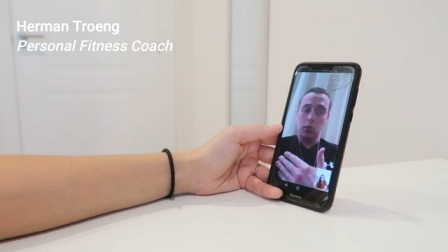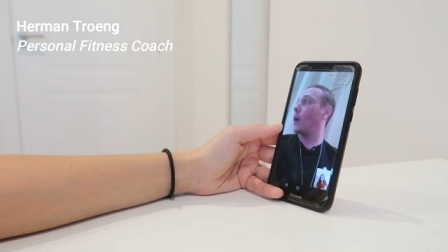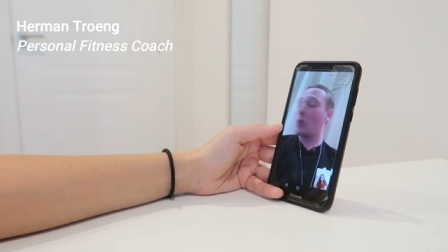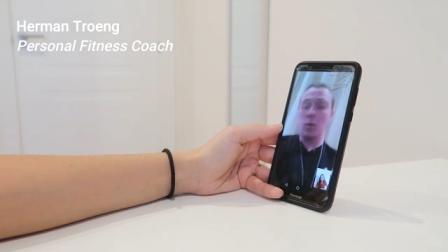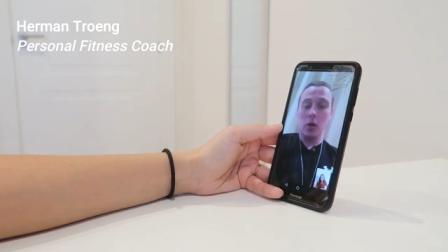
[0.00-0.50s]

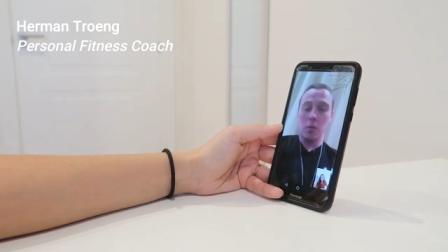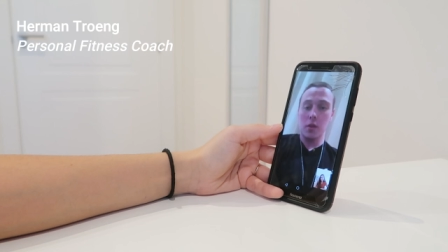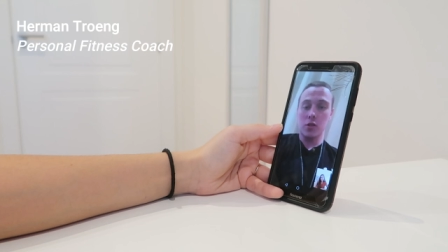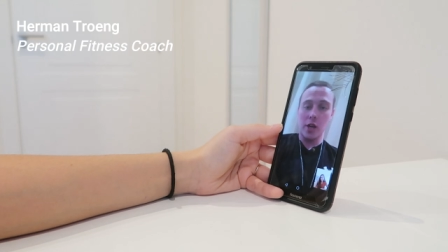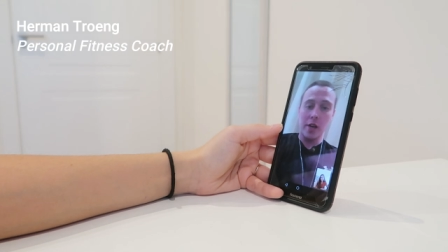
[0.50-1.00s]
When
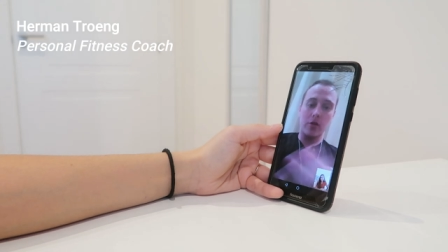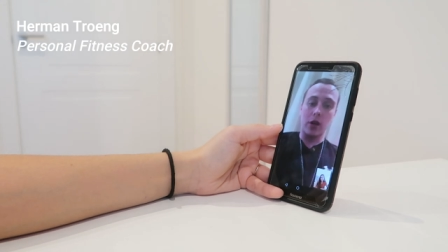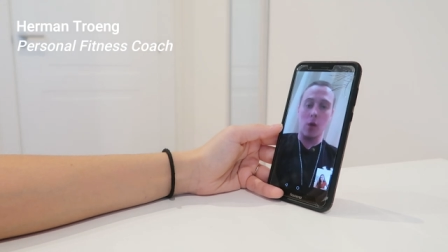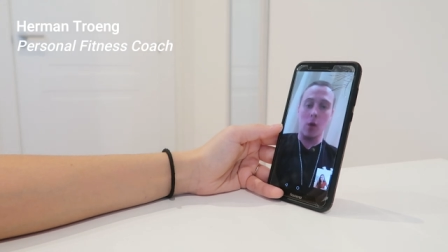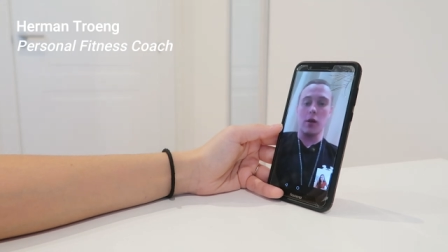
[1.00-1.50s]
we've been
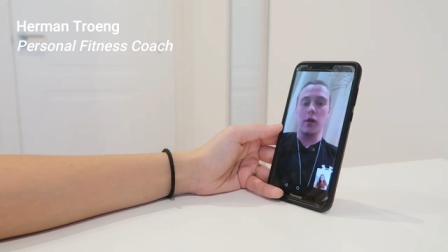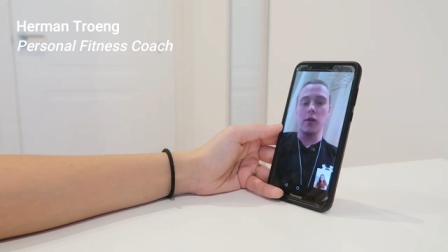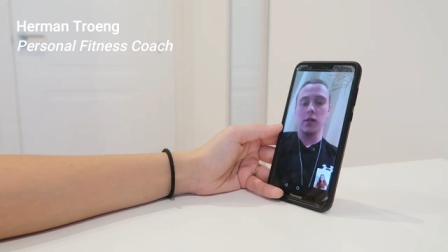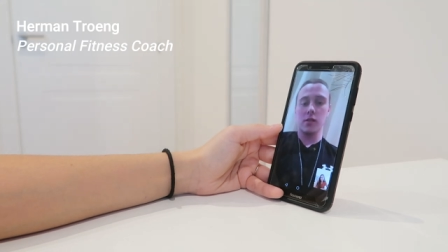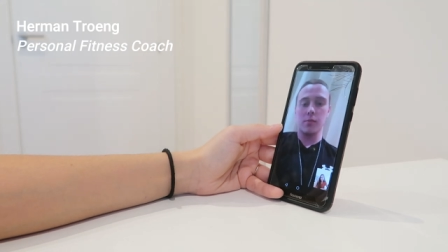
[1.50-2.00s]
training for an
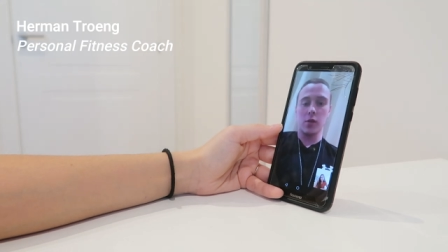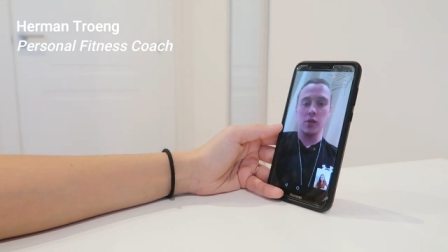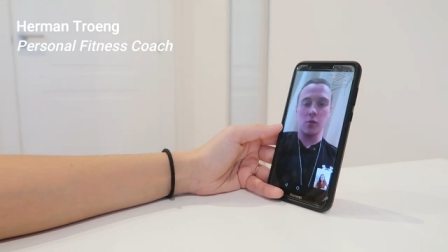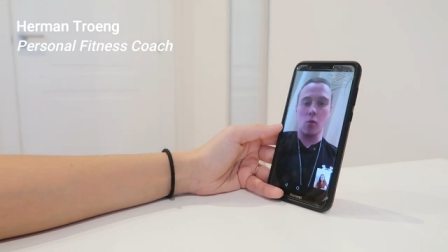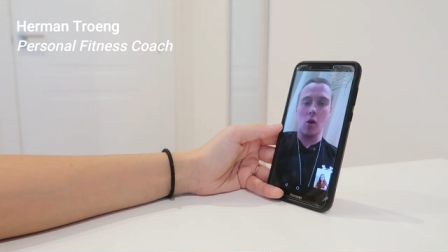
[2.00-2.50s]
hour and this
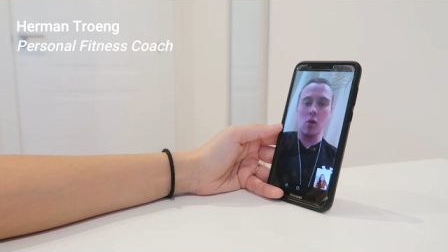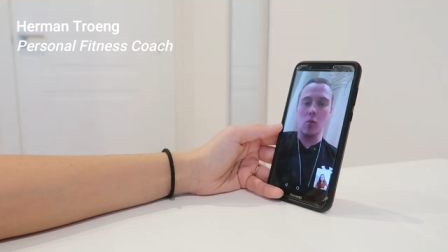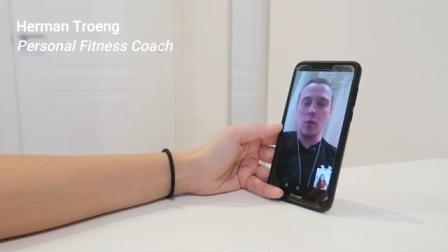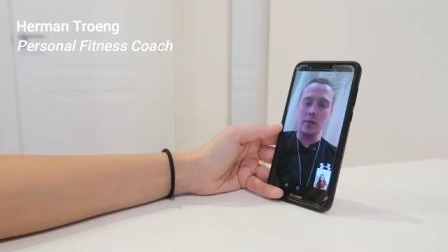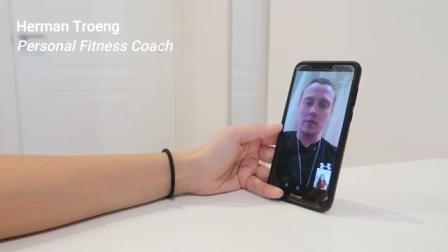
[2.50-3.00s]
person
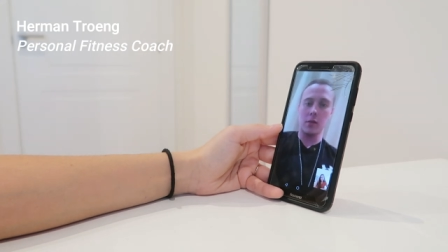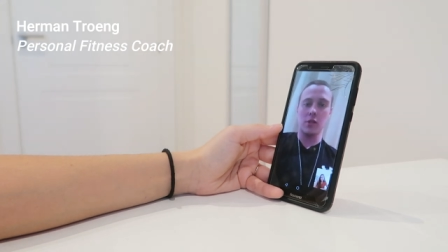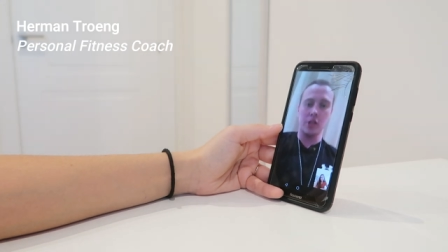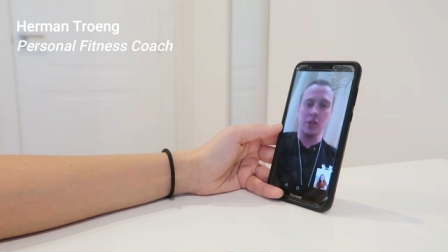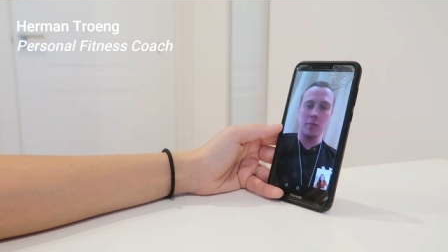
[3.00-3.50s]
walked away
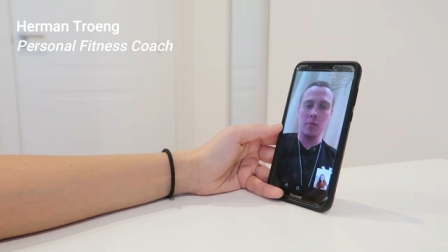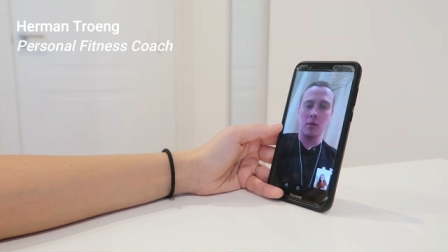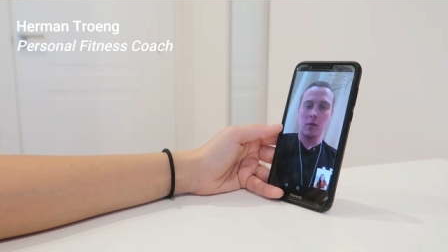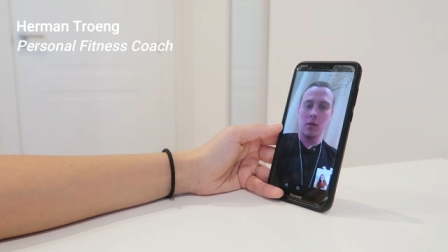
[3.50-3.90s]
from this gym,